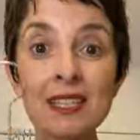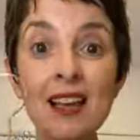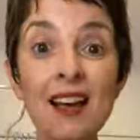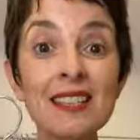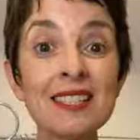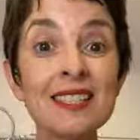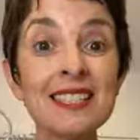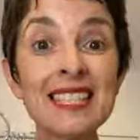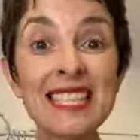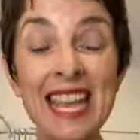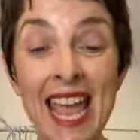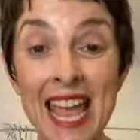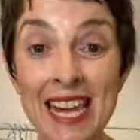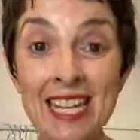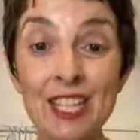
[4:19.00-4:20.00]
sizes
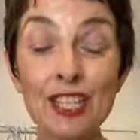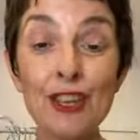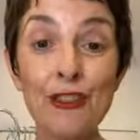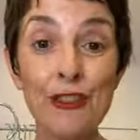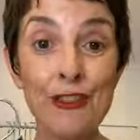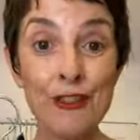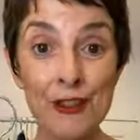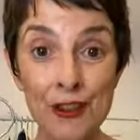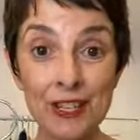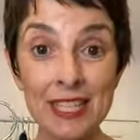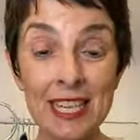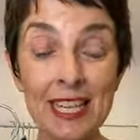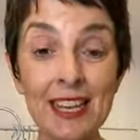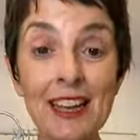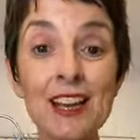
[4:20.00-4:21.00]
10 to
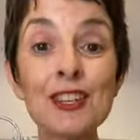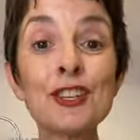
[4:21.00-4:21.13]
30.